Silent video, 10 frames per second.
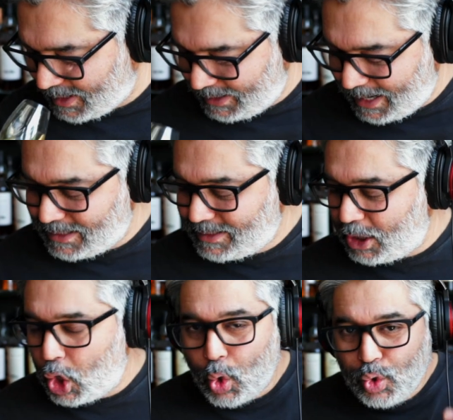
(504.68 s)
It has that
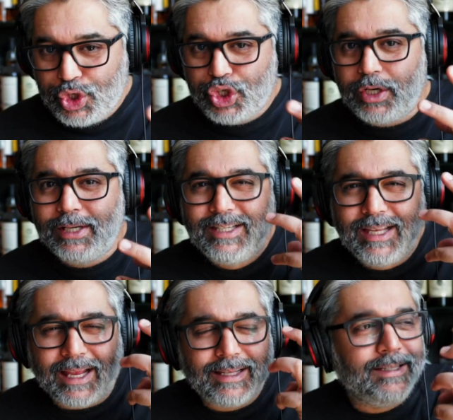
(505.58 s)
ocean,
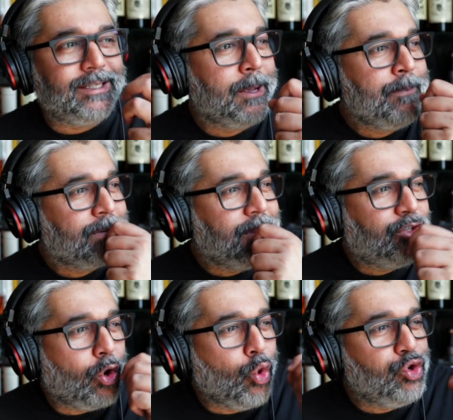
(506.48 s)
it's like this
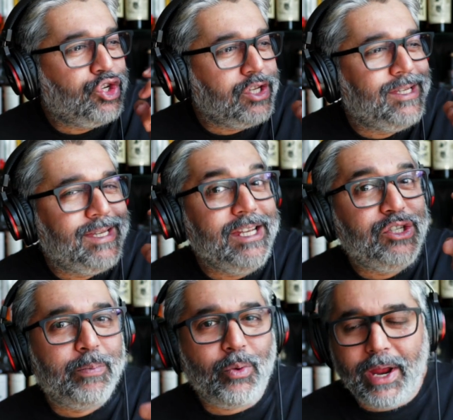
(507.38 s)
ocean sea
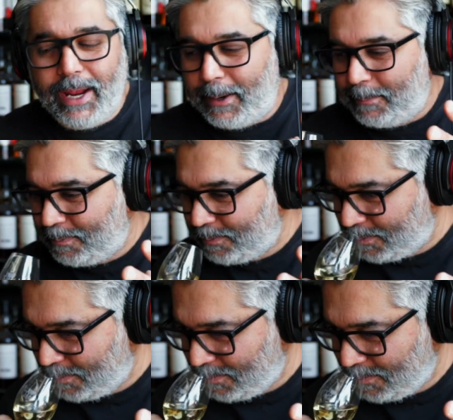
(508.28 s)
spray.
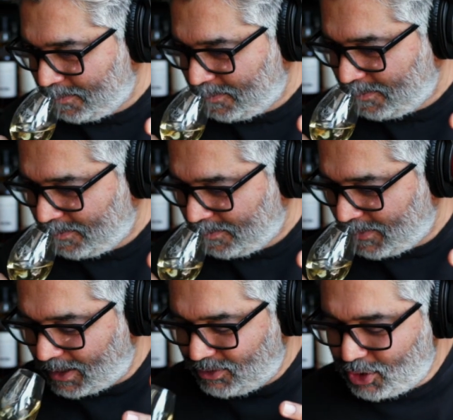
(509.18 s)

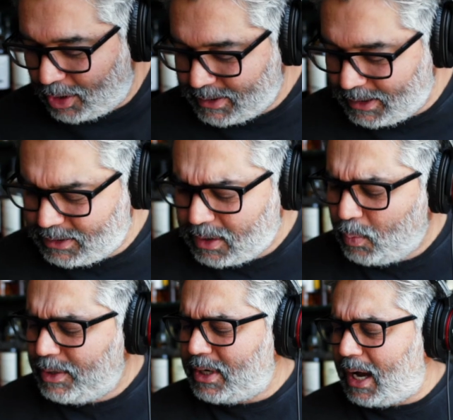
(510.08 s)
Saltiness,
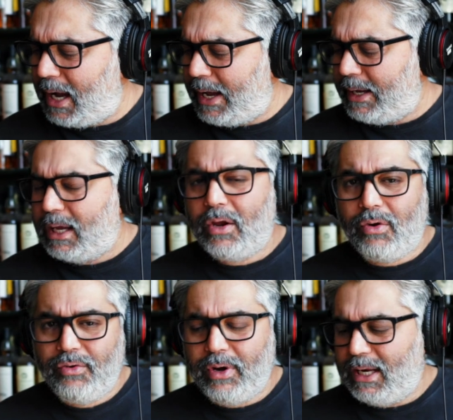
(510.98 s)
which I
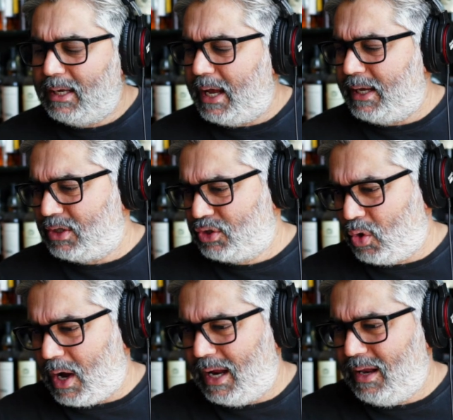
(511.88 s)
really like.
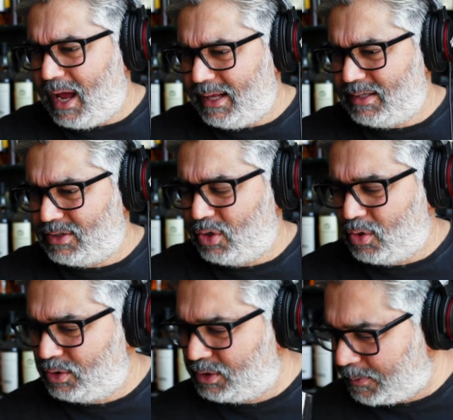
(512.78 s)
So I like this
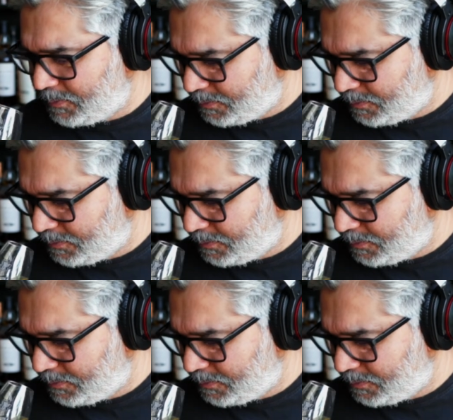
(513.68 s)
nose.